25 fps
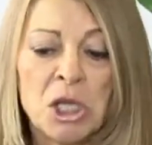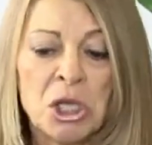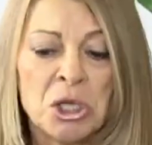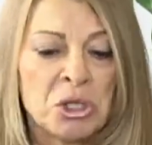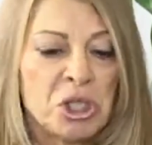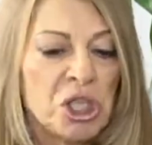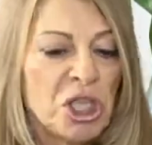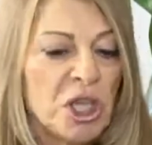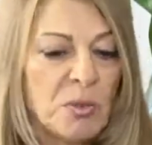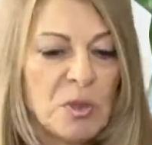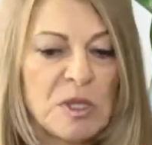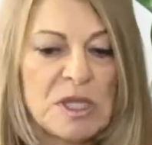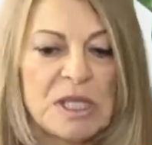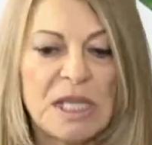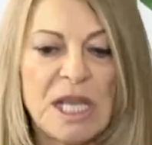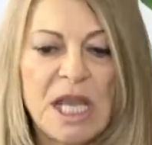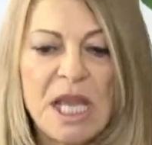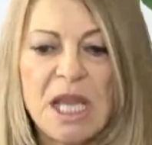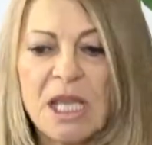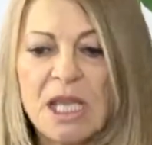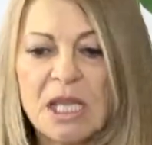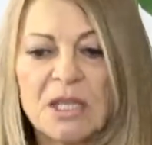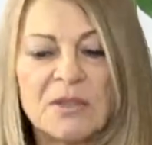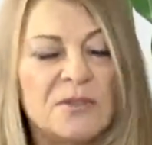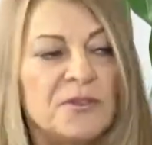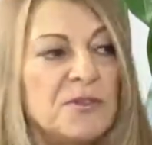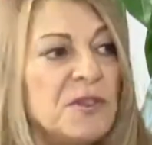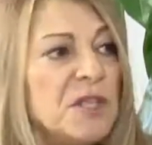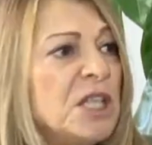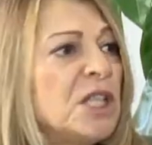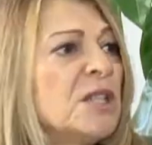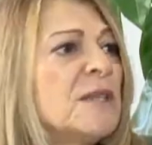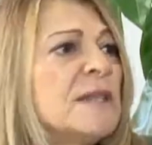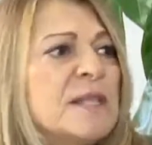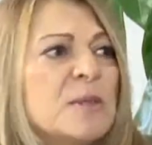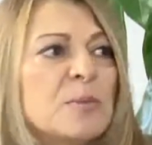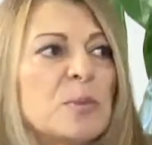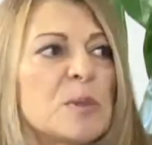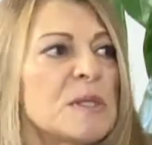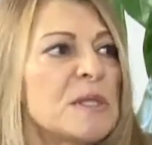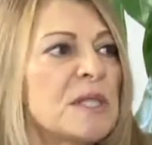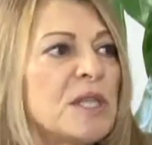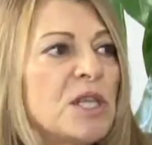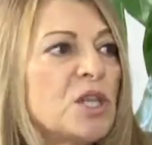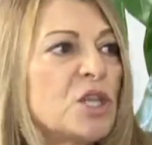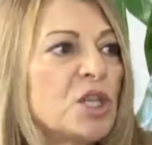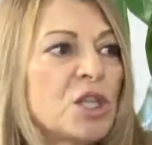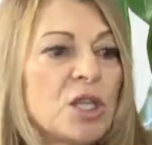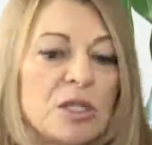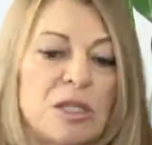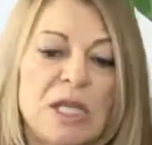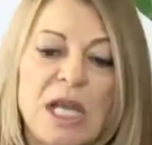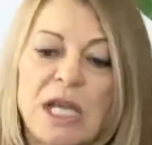she was laying in fetus position.